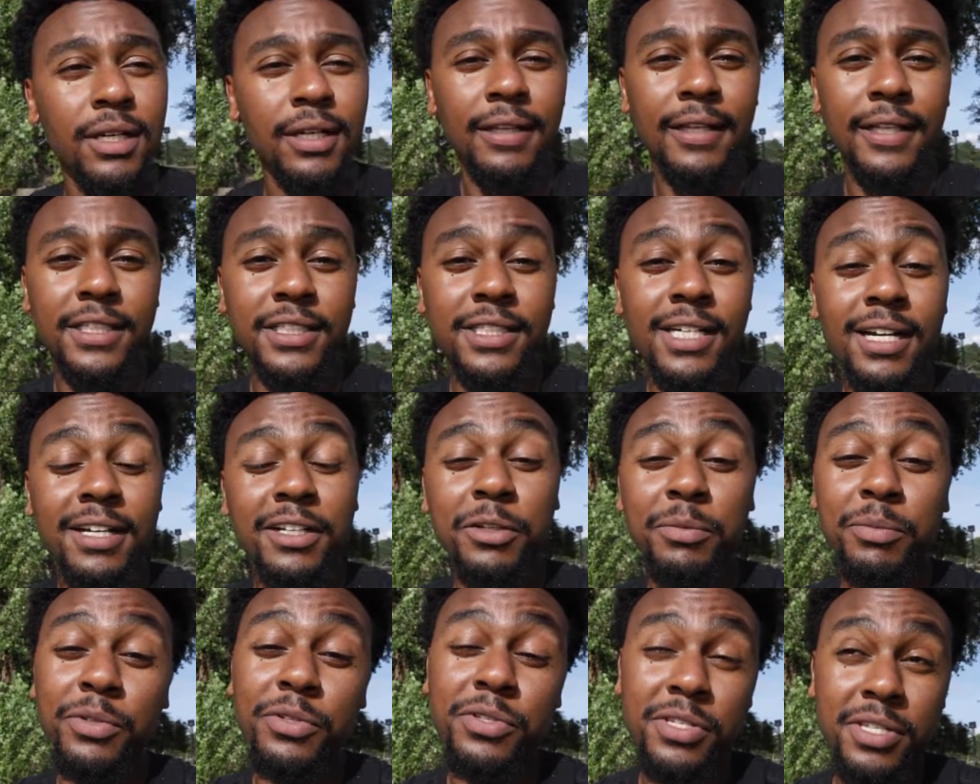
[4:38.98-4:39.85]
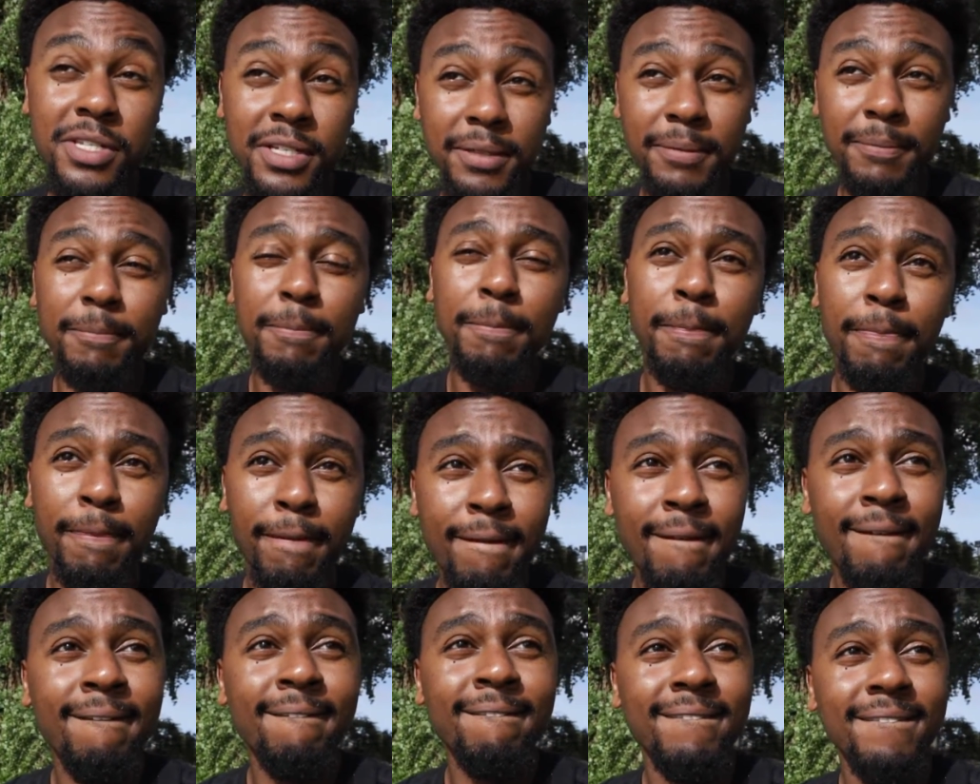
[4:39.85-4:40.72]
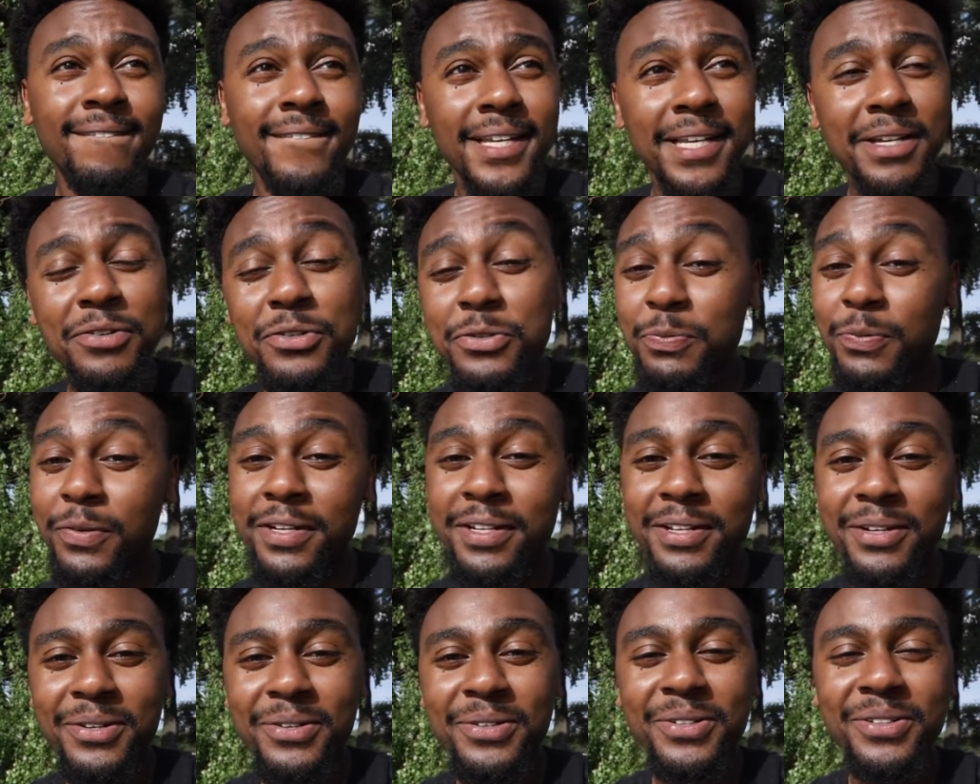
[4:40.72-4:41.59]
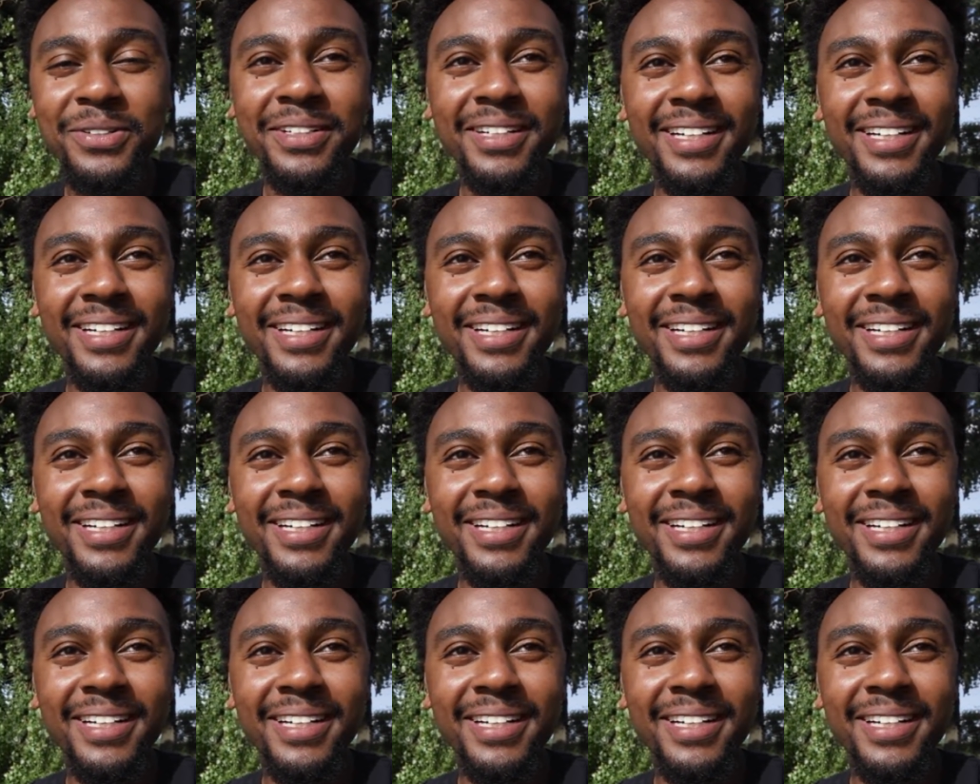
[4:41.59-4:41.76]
The chocolate museum, it was pretty cool.